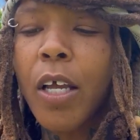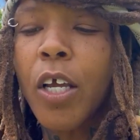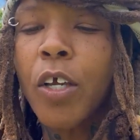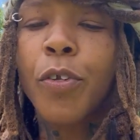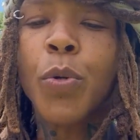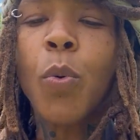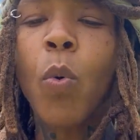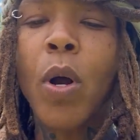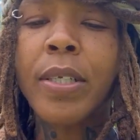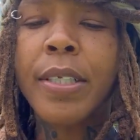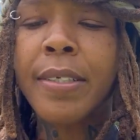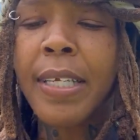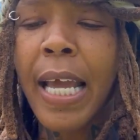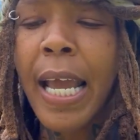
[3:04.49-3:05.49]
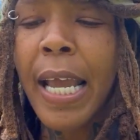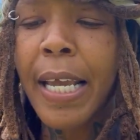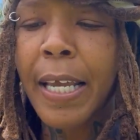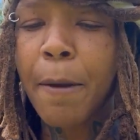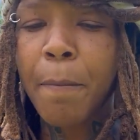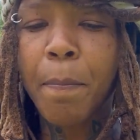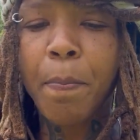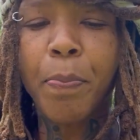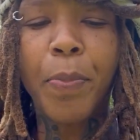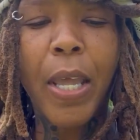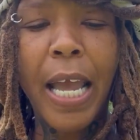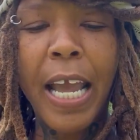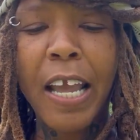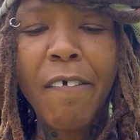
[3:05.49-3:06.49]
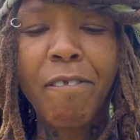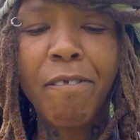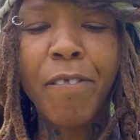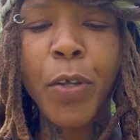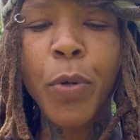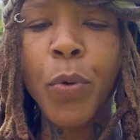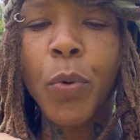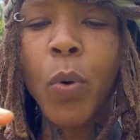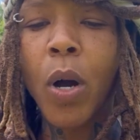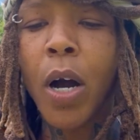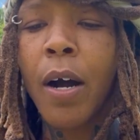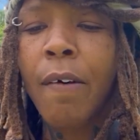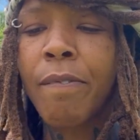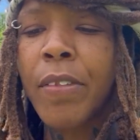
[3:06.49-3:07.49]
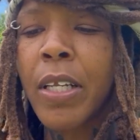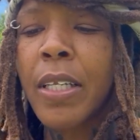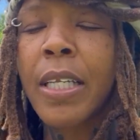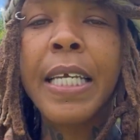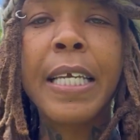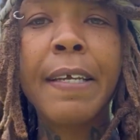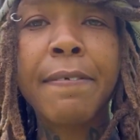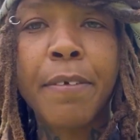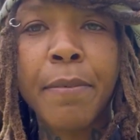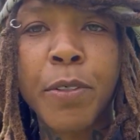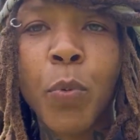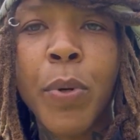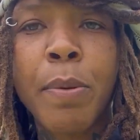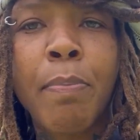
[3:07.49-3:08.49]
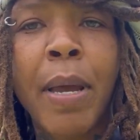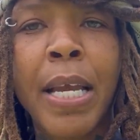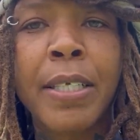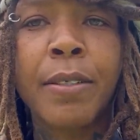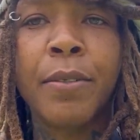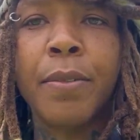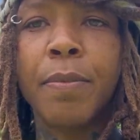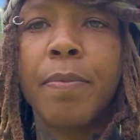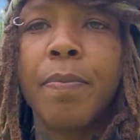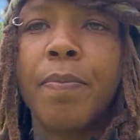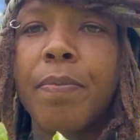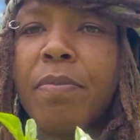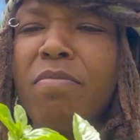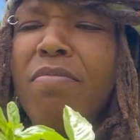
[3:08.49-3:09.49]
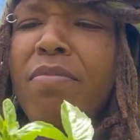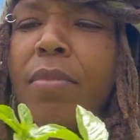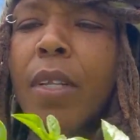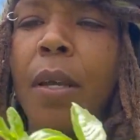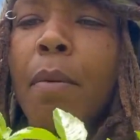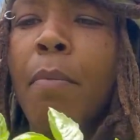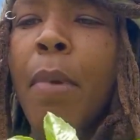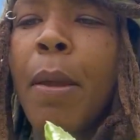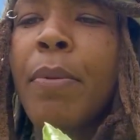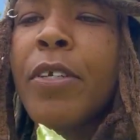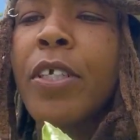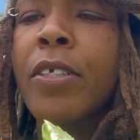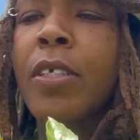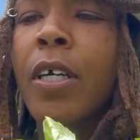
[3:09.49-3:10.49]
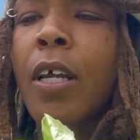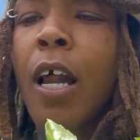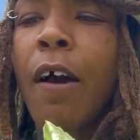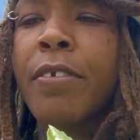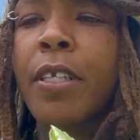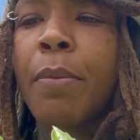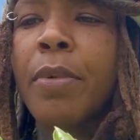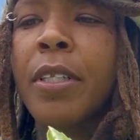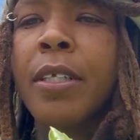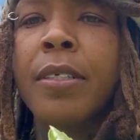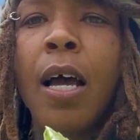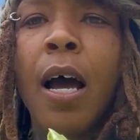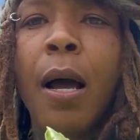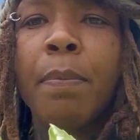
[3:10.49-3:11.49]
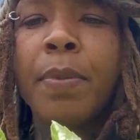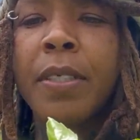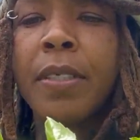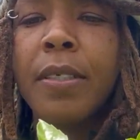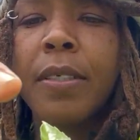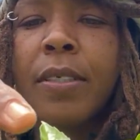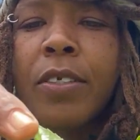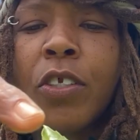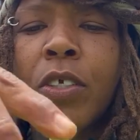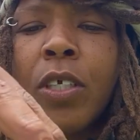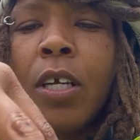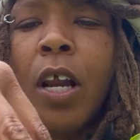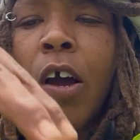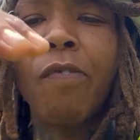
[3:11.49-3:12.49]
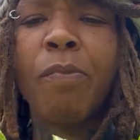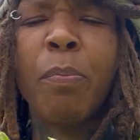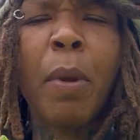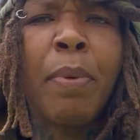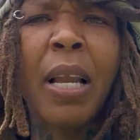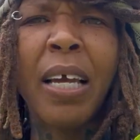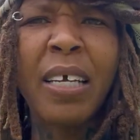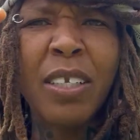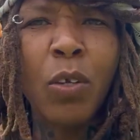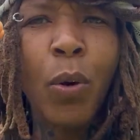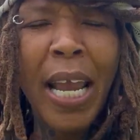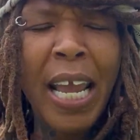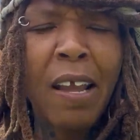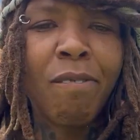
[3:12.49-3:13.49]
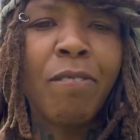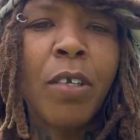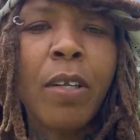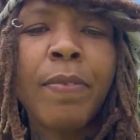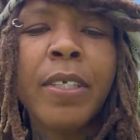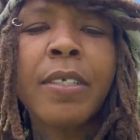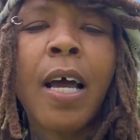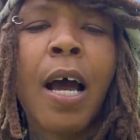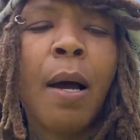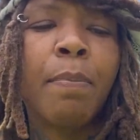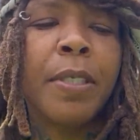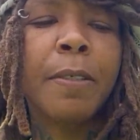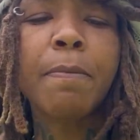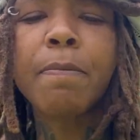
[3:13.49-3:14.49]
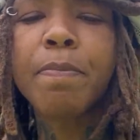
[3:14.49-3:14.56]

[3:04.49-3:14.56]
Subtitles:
So you want to take a few of the leaves of sweet basil. Maybe just cut off some of the tops. Just cut off maybe like a little handful of the tops.